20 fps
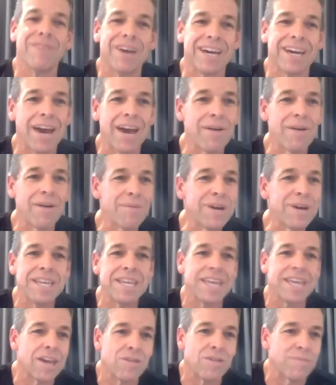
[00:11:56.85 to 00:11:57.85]
Okay, we
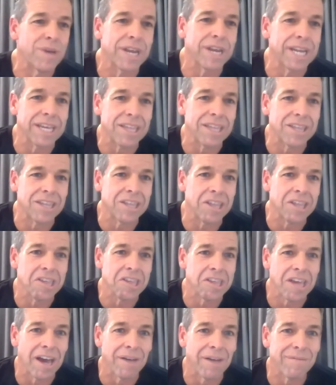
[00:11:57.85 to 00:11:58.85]
attach meanings to this
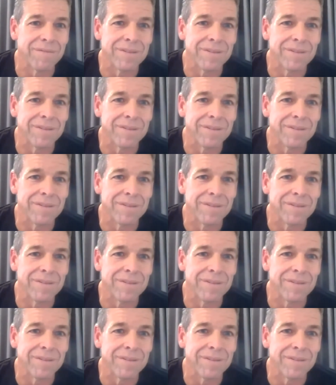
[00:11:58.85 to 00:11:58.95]
stuff.